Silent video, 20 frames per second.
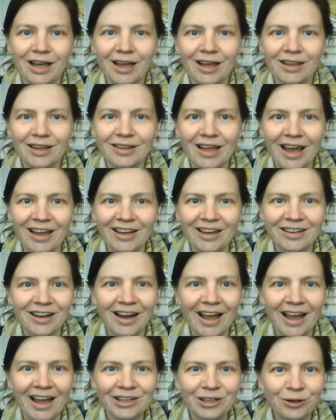that I
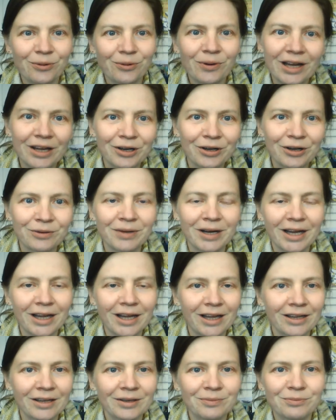hadn't quite got my
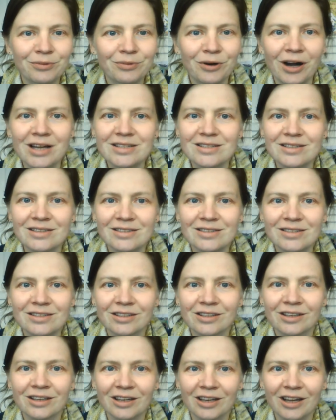prizes
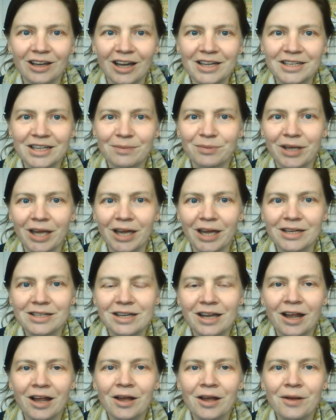lined up yet,
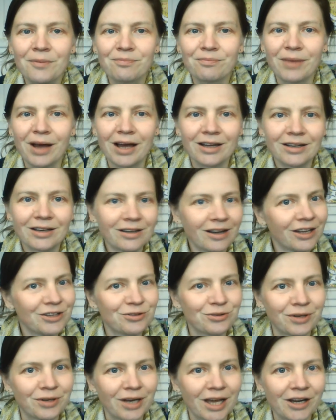but I do
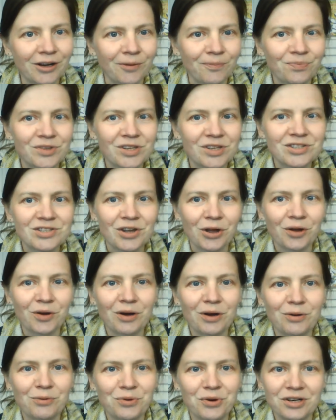now, so I
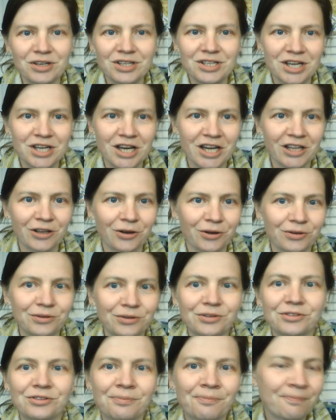wanted to share
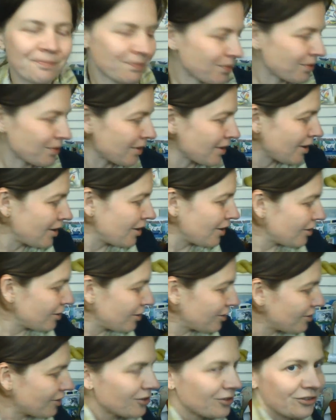those.
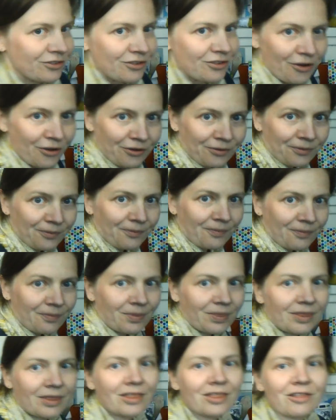So
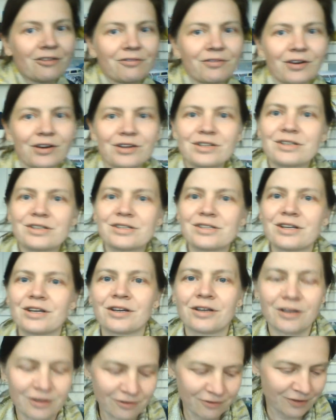the first
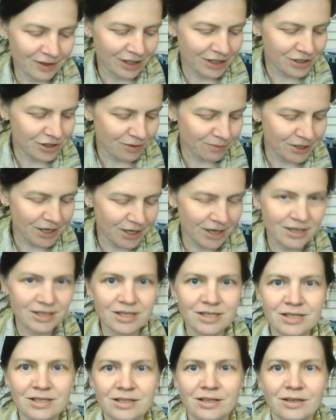finished
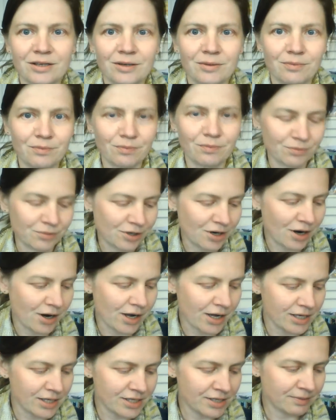objects
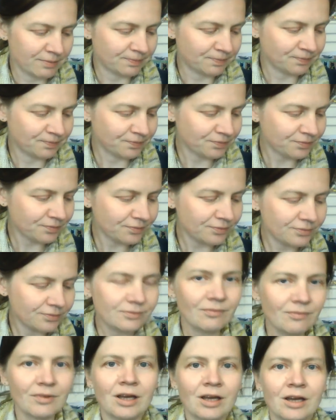prize
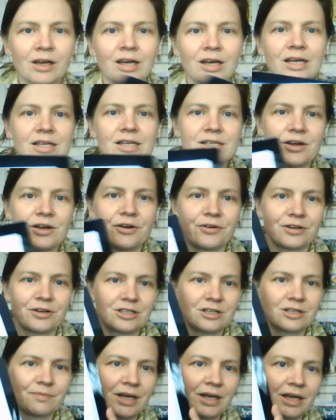is going to
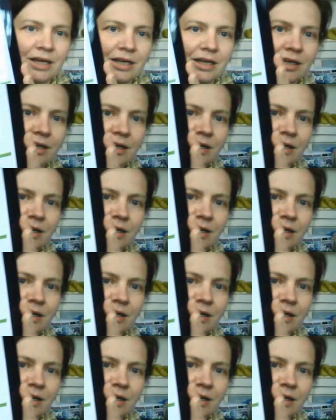be